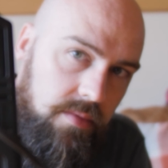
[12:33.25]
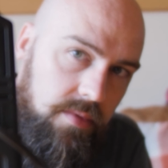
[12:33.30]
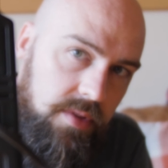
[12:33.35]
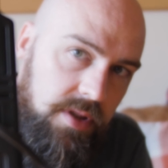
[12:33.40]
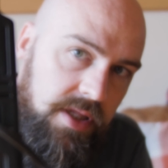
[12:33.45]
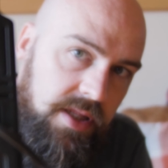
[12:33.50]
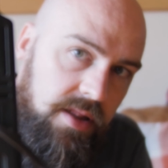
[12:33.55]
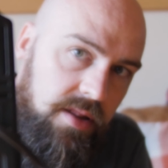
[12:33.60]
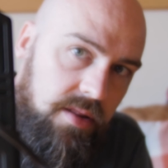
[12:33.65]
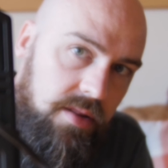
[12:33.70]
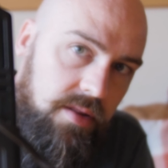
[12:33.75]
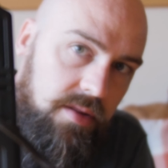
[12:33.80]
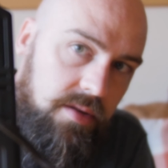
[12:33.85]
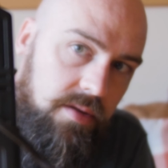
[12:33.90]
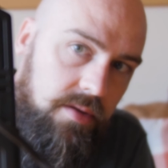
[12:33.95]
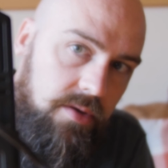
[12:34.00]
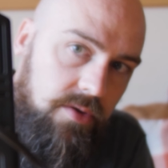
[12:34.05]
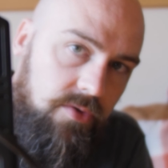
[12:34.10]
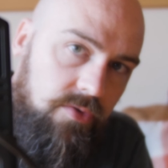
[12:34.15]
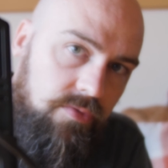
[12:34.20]

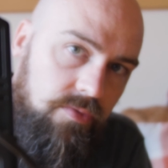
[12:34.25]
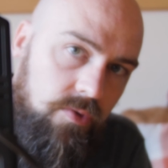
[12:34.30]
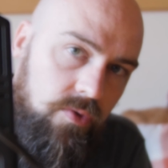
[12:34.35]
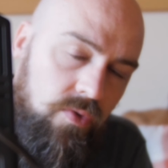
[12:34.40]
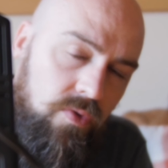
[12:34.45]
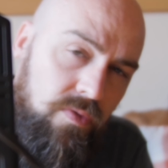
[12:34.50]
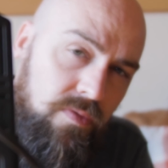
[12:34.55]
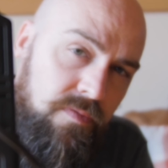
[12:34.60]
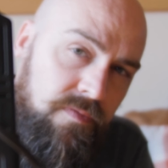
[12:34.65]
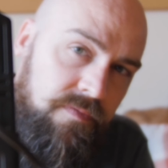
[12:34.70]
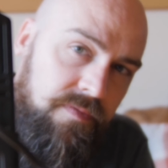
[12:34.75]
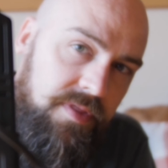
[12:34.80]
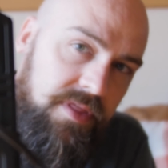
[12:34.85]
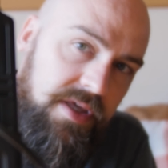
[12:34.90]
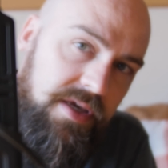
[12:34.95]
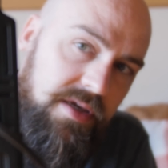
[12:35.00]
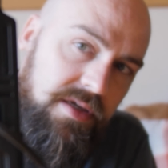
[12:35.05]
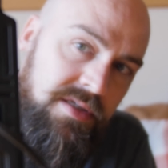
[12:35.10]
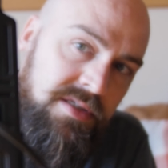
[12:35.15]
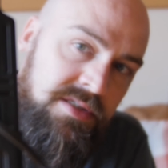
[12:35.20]
little groove
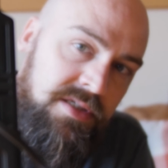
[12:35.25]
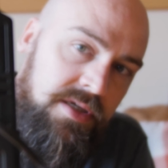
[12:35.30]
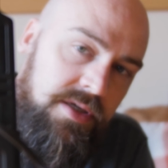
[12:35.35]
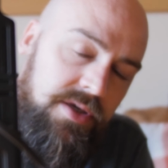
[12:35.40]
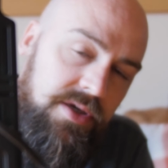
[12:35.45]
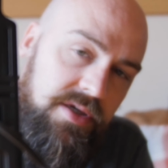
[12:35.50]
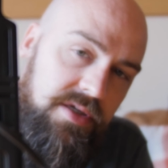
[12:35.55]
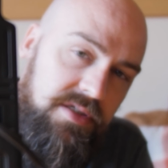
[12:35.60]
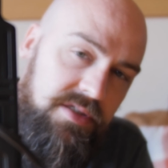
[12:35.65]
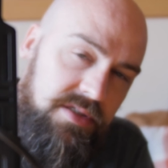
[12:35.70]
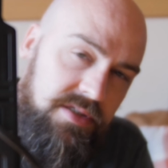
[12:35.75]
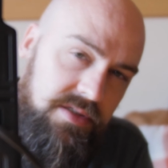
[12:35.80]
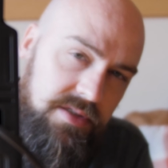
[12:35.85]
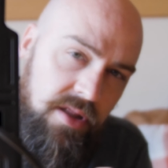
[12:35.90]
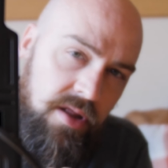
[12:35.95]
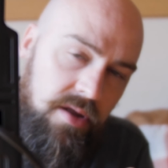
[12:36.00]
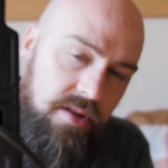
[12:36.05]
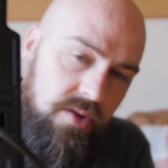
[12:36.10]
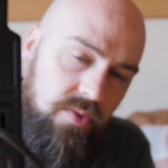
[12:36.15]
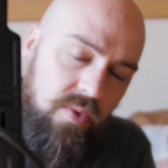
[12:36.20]
things that you can
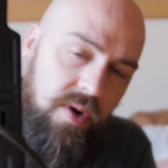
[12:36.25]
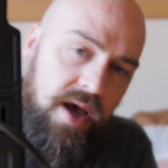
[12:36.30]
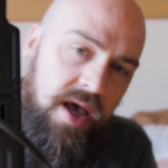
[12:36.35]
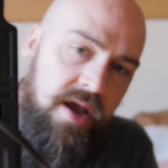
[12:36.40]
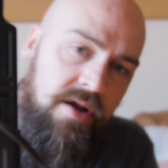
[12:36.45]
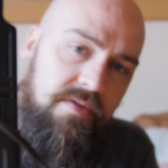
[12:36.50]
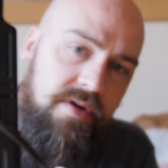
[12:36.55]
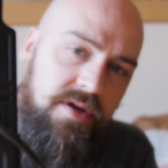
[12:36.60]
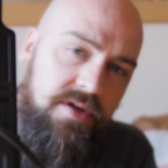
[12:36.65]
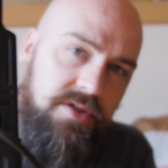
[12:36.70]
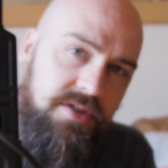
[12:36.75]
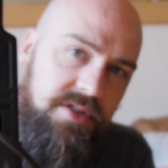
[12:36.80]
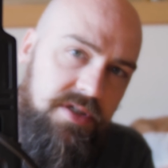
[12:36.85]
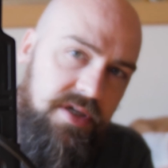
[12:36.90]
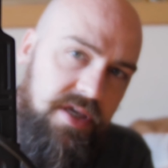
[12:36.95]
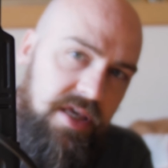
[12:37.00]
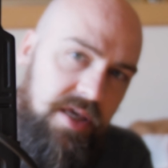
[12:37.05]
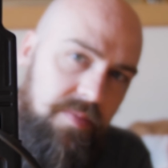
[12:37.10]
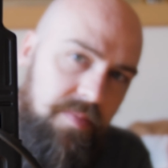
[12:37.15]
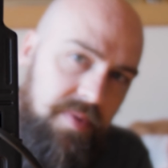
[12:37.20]
slot the wire in just to
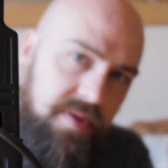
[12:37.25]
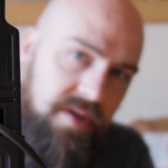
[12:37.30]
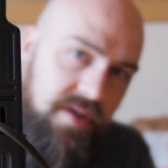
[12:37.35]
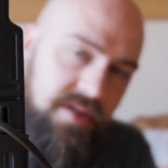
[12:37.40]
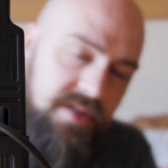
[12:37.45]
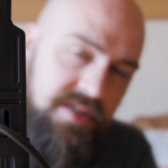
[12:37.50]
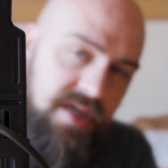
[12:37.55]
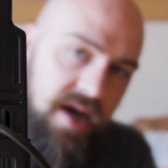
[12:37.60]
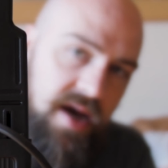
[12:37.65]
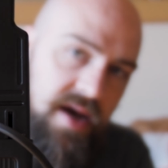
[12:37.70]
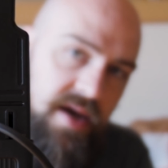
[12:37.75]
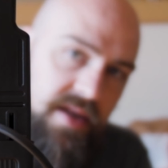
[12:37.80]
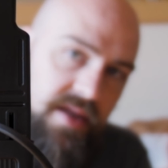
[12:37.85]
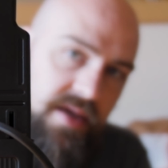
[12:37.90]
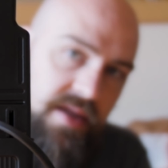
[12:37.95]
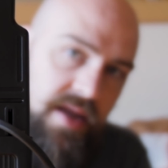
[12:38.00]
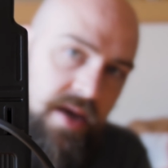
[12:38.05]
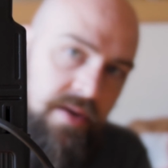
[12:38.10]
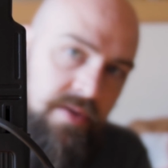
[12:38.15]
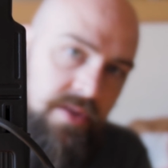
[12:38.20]
keep it tidy
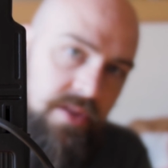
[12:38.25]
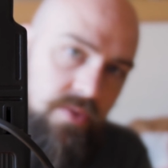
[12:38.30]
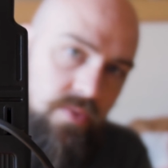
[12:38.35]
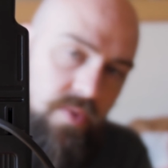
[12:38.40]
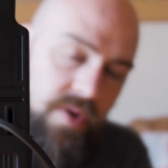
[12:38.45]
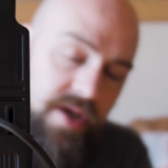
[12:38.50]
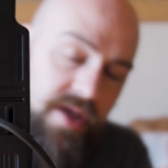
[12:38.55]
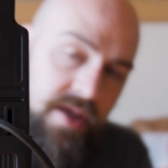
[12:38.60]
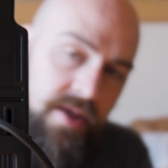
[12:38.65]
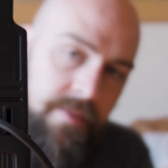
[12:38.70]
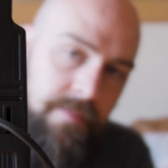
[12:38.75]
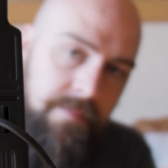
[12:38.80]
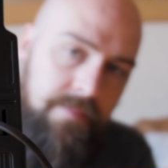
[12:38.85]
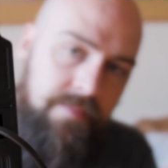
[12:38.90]
and out of the way.